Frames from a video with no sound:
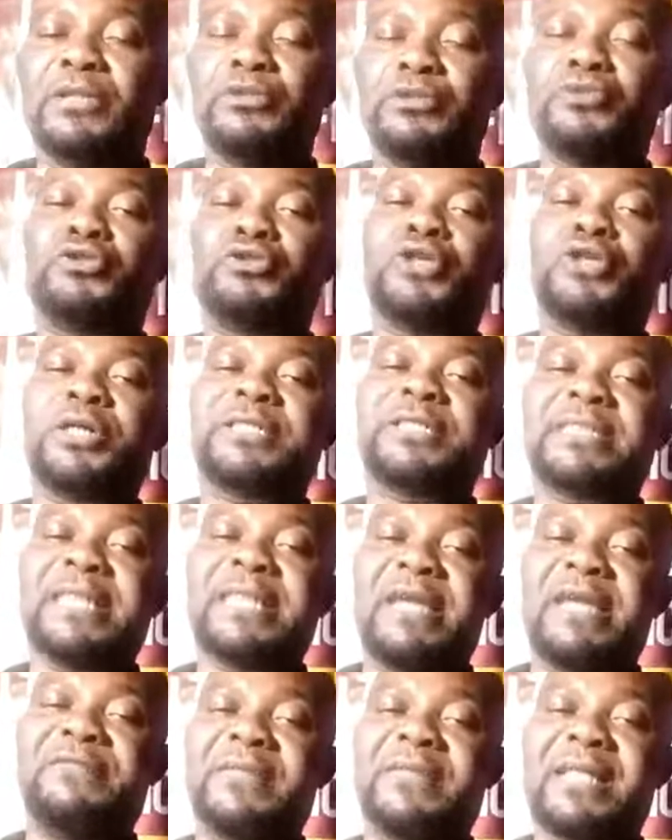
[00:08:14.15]
You just
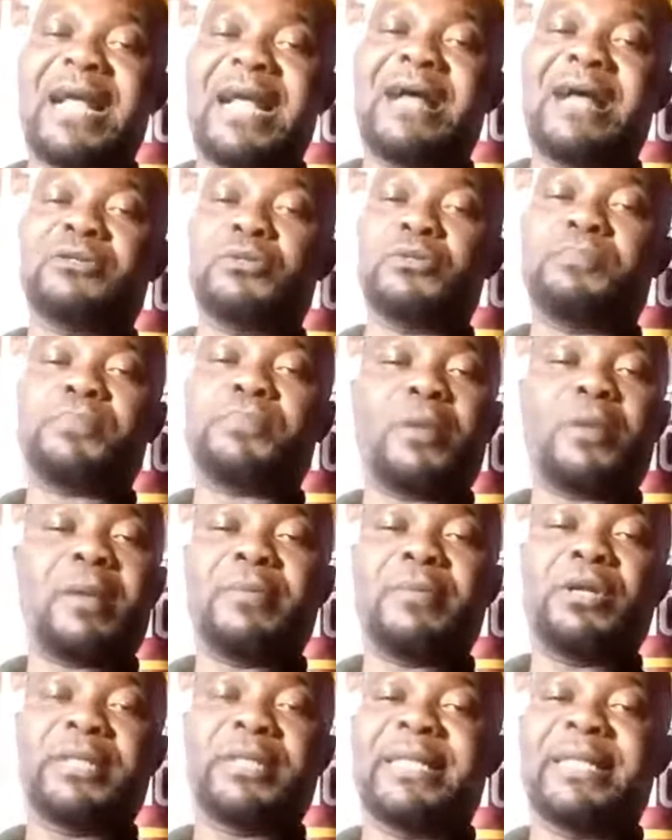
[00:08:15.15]
gave it out
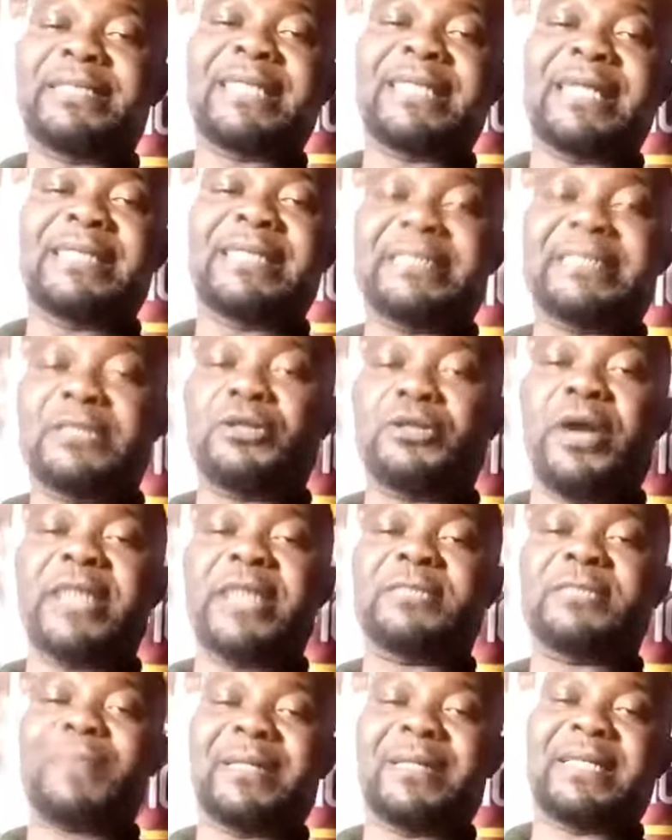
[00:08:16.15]
probably on a charity. Don't
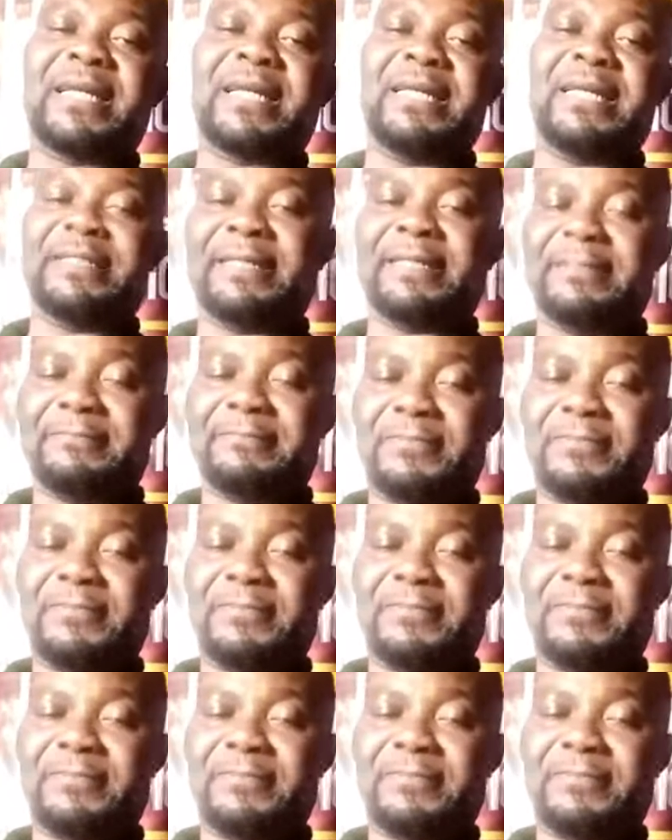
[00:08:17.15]
expect anything.